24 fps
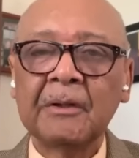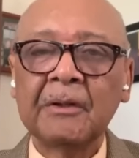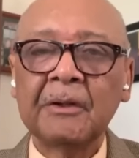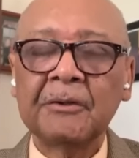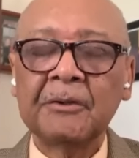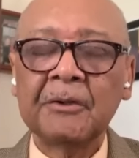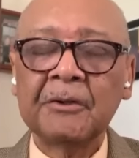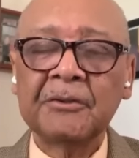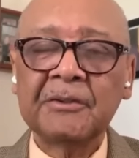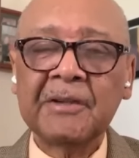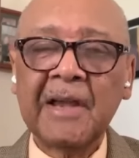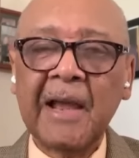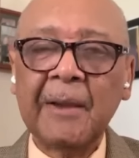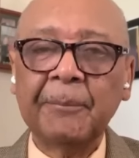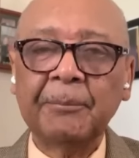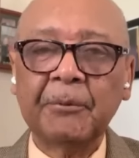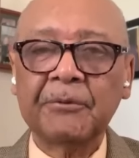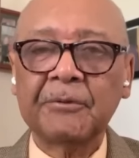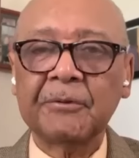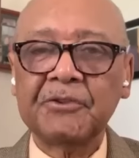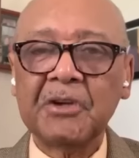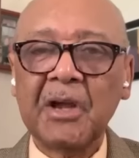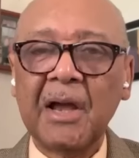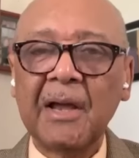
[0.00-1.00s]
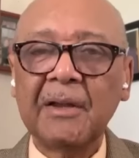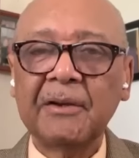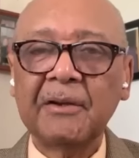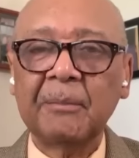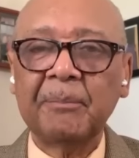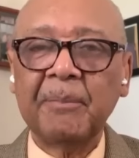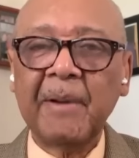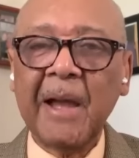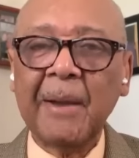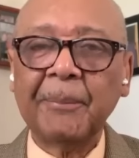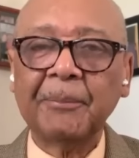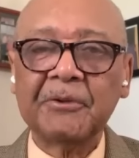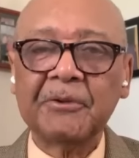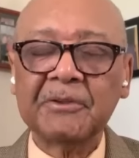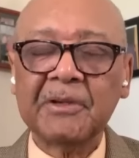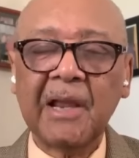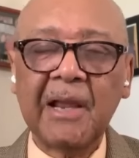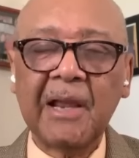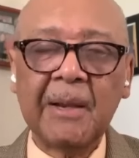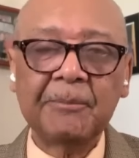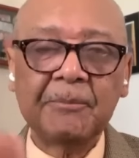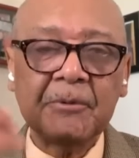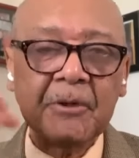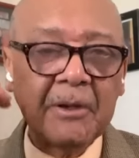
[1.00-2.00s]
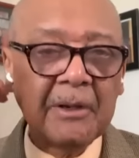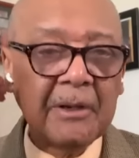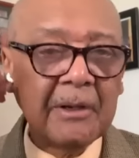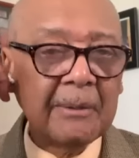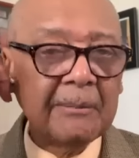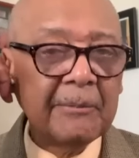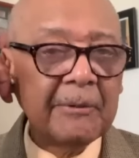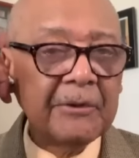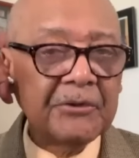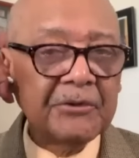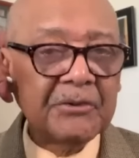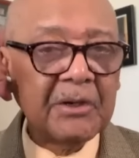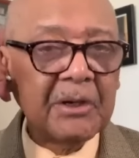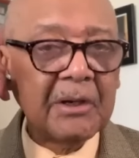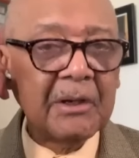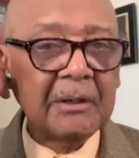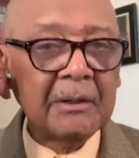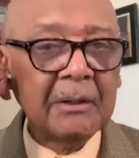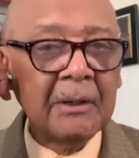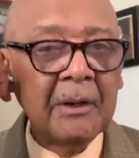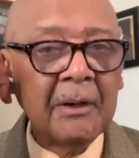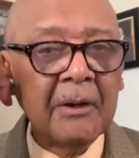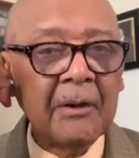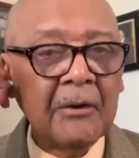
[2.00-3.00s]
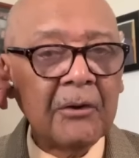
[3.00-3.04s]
the disciples of John the Baptist came to him and said,